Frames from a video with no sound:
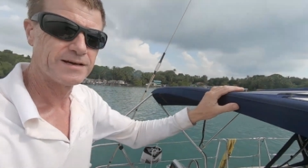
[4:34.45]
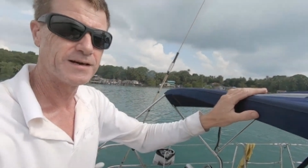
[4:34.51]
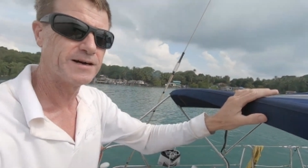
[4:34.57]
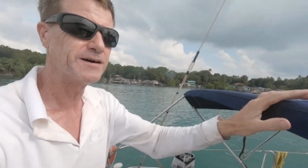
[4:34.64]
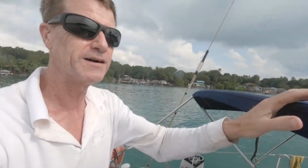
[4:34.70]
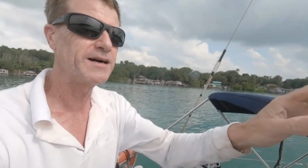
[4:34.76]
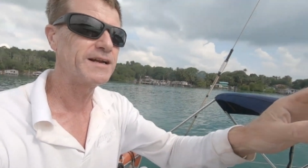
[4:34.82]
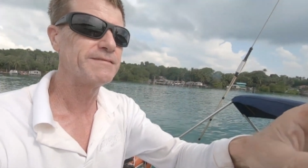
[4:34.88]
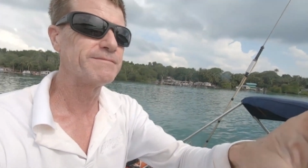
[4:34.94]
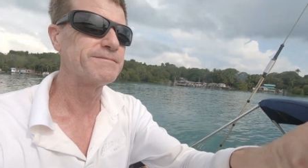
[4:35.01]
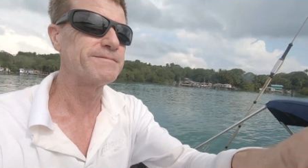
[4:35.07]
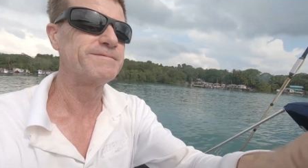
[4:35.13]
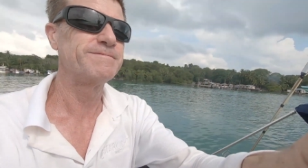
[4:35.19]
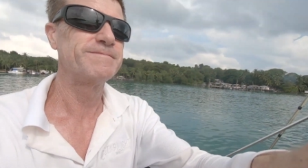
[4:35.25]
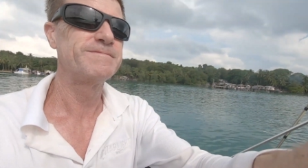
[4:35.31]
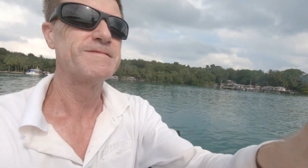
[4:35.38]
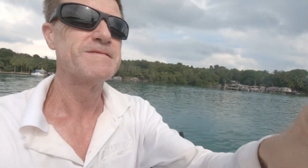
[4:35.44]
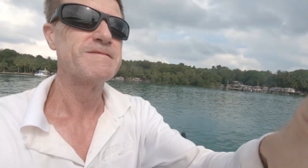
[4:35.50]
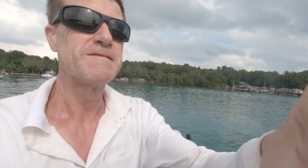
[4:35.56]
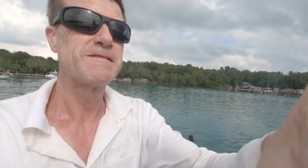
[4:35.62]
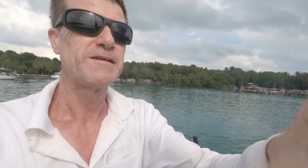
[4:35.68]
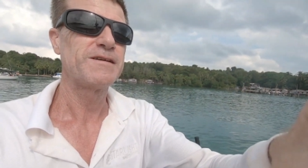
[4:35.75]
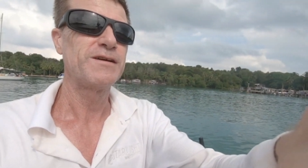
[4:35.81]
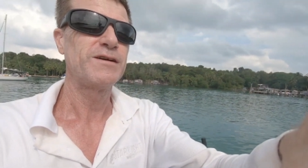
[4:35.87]
All right,
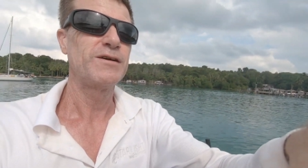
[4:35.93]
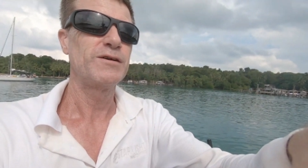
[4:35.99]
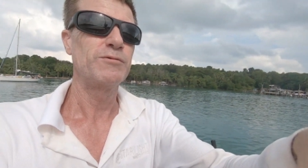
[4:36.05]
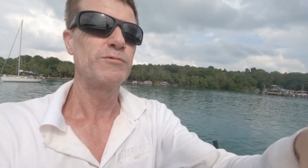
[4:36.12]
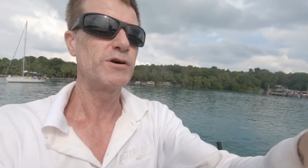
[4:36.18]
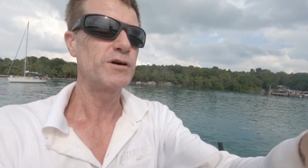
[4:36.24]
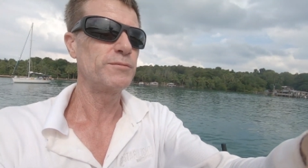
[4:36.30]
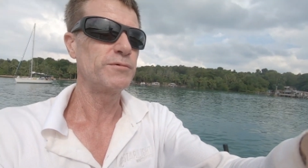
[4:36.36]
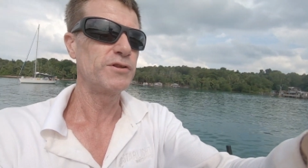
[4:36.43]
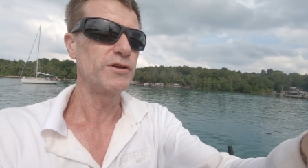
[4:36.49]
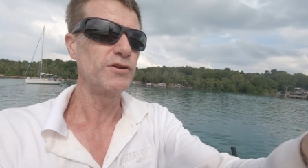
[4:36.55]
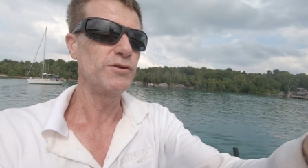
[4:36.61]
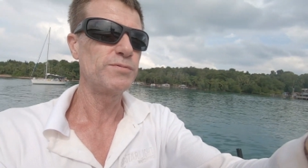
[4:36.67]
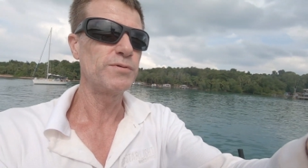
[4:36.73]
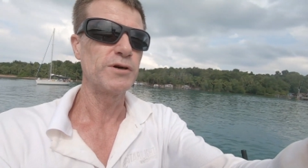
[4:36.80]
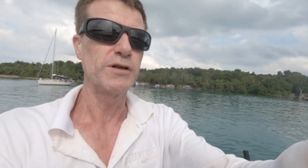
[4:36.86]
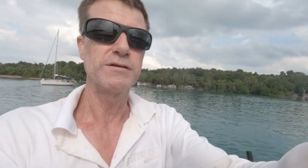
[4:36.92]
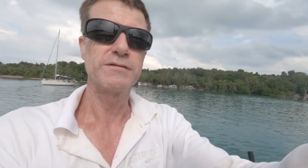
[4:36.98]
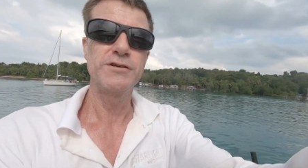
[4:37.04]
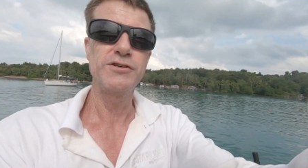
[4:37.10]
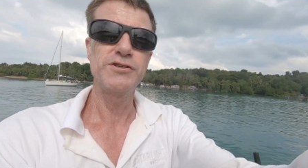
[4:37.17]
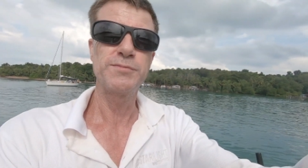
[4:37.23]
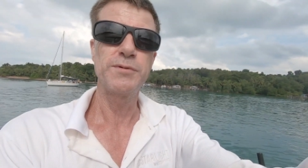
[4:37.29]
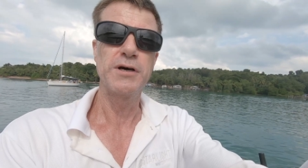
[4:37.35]
welcome to the
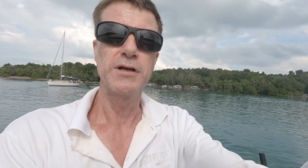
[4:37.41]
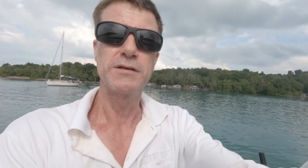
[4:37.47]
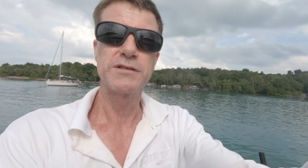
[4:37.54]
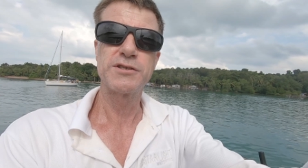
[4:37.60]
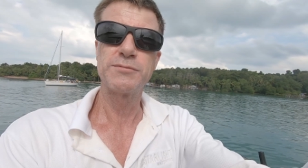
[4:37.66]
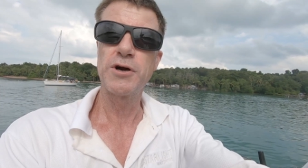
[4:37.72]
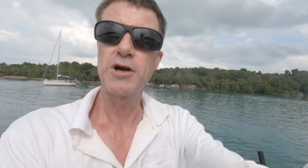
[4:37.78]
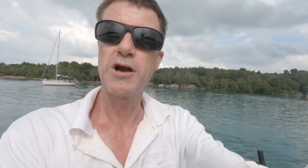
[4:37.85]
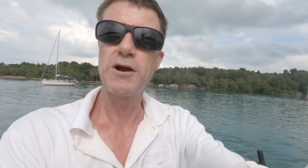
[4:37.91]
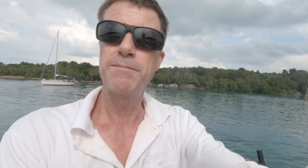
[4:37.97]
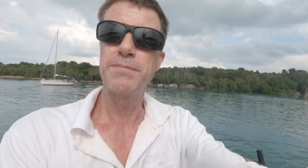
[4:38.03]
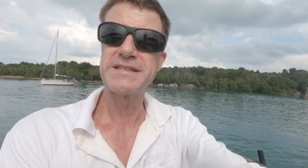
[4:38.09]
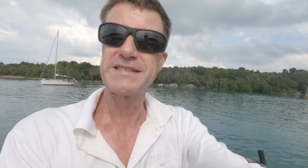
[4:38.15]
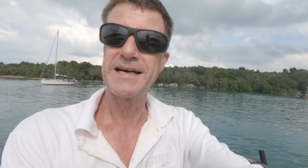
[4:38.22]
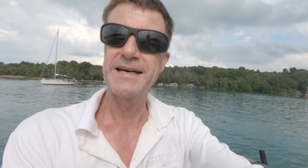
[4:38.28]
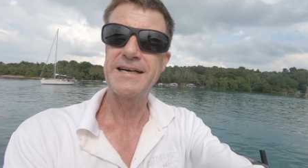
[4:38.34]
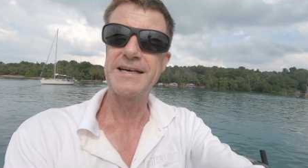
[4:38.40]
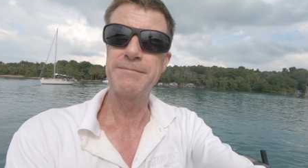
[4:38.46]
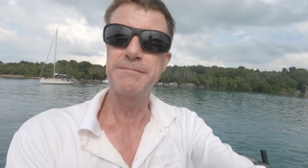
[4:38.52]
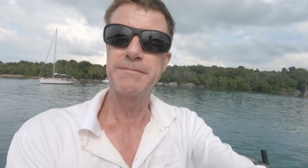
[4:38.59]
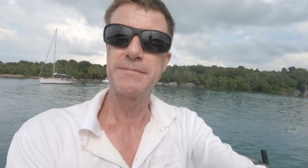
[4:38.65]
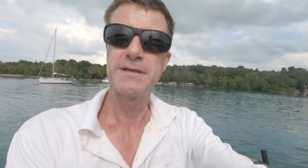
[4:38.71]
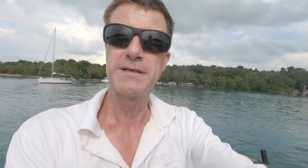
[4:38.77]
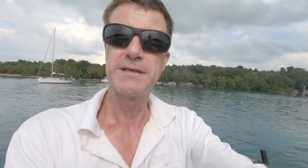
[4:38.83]
new spot. Tomorrow,
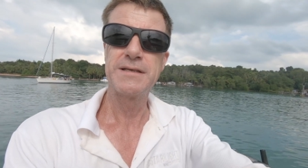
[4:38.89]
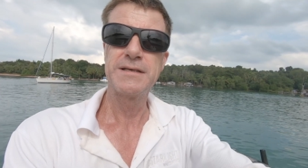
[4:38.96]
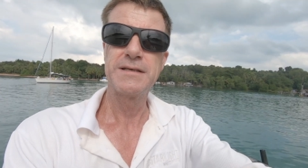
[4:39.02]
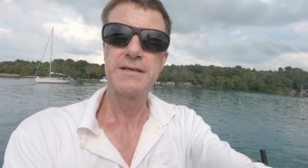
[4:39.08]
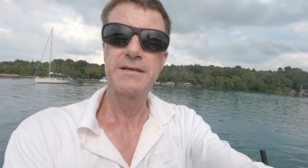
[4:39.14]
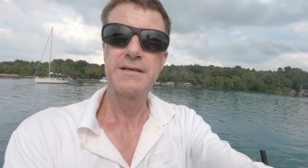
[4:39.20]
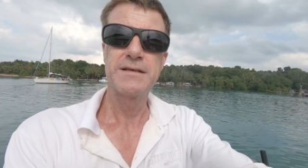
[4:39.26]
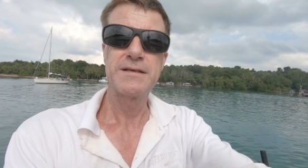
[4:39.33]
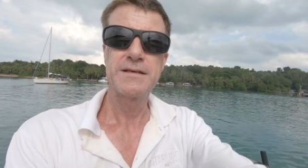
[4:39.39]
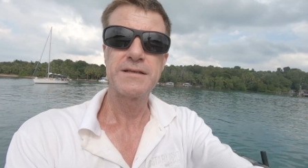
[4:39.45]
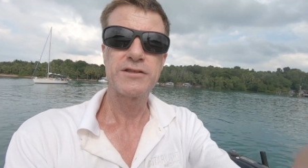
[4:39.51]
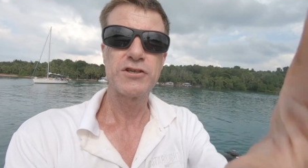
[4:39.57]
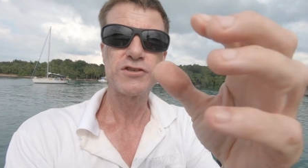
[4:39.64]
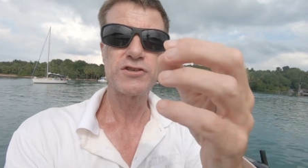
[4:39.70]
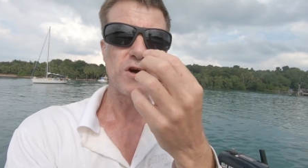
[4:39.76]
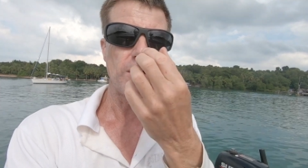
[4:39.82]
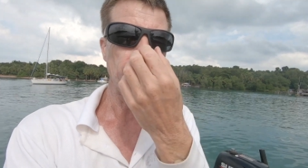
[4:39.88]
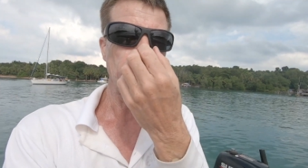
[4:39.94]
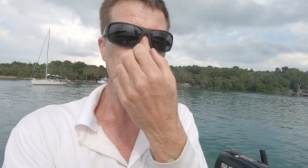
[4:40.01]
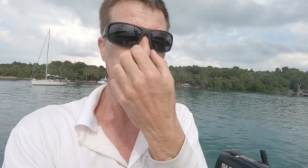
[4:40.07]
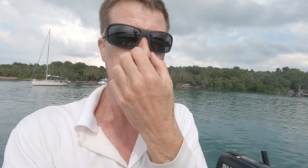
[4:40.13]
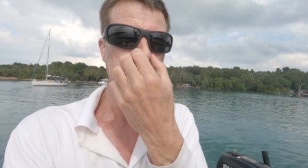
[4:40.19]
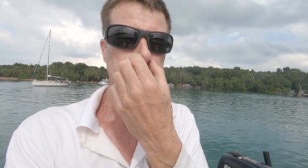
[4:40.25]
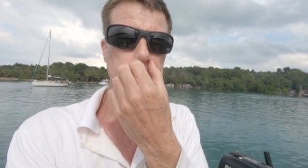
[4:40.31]
Batam, the top
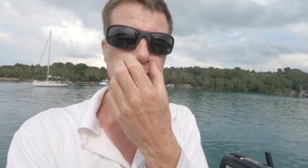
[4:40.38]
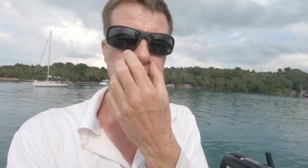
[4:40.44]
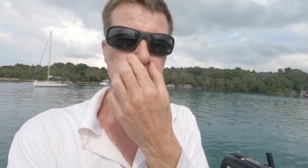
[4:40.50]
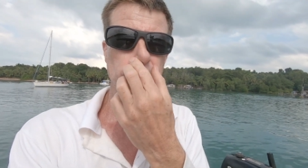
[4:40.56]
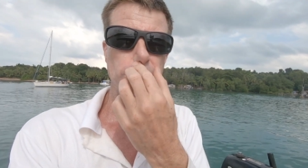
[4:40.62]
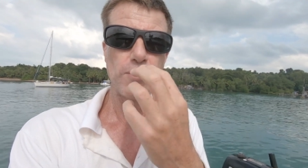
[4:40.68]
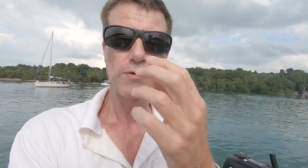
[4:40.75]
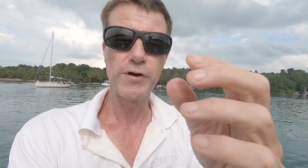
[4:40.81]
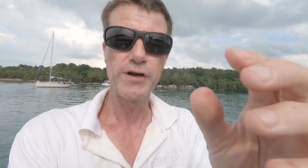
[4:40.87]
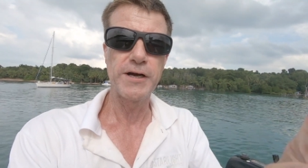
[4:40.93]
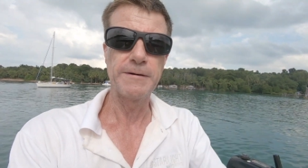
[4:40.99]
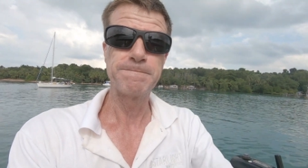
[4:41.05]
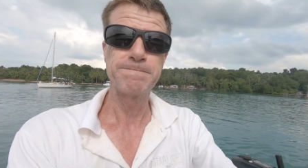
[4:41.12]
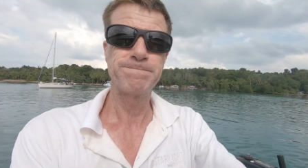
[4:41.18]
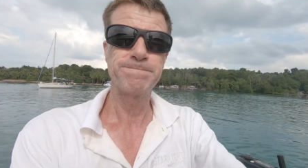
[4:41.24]
end into a marina.